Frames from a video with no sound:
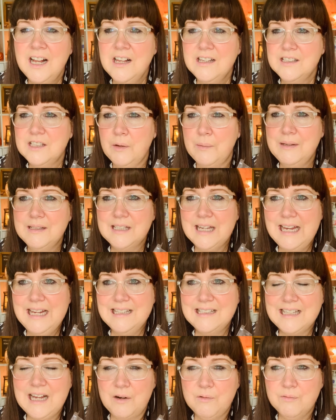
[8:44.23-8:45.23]
So
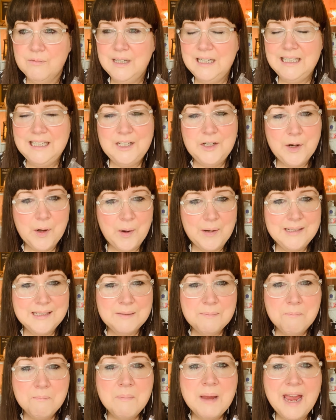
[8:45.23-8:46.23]
it's that really
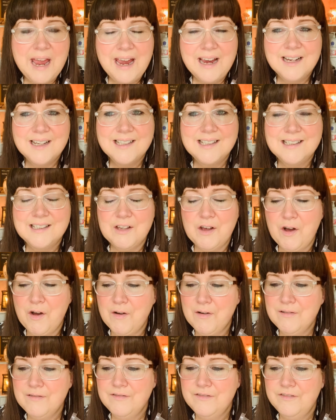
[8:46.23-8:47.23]
nice mix
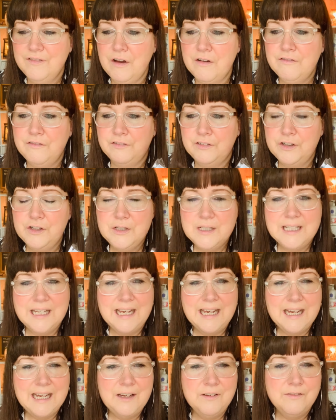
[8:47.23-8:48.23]
of
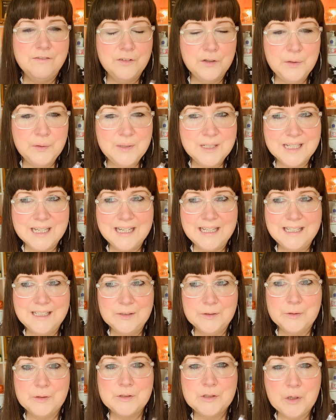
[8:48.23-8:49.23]
fruity, foody,
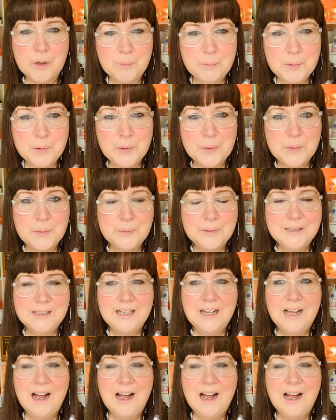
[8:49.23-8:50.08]
autumnal.